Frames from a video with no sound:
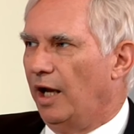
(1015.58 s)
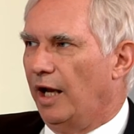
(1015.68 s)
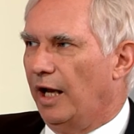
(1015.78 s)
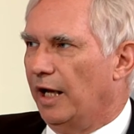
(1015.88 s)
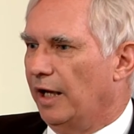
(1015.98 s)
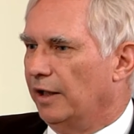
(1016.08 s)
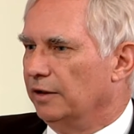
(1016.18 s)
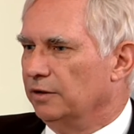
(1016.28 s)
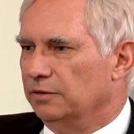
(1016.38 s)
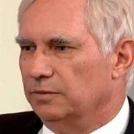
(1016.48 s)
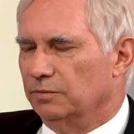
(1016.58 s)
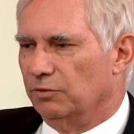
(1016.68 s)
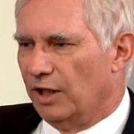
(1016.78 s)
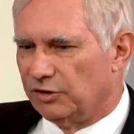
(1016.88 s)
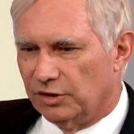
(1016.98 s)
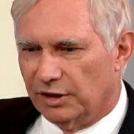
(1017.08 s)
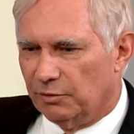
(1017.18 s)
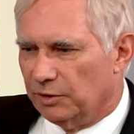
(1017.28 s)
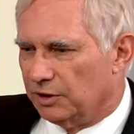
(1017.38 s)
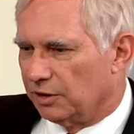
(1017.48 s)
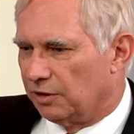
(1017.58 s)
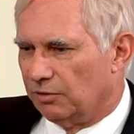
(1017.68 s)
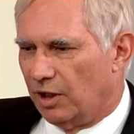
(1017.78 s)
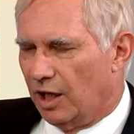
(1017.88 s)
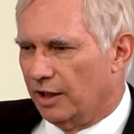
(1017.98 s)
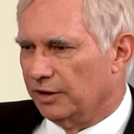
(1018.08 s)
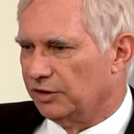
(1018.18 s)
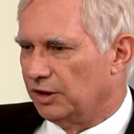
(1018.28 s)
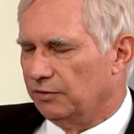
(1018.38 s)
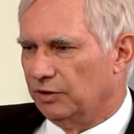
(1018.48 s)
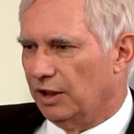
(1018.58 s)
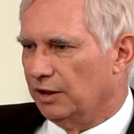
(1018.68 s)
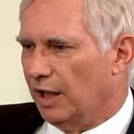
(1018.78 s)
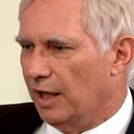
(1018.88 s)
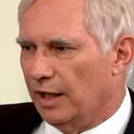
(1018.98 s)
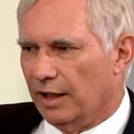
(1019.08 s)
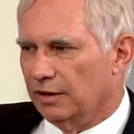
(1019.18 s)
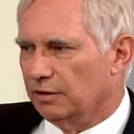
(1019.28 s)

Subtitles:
and wrestling with the Quran and stuff like that, and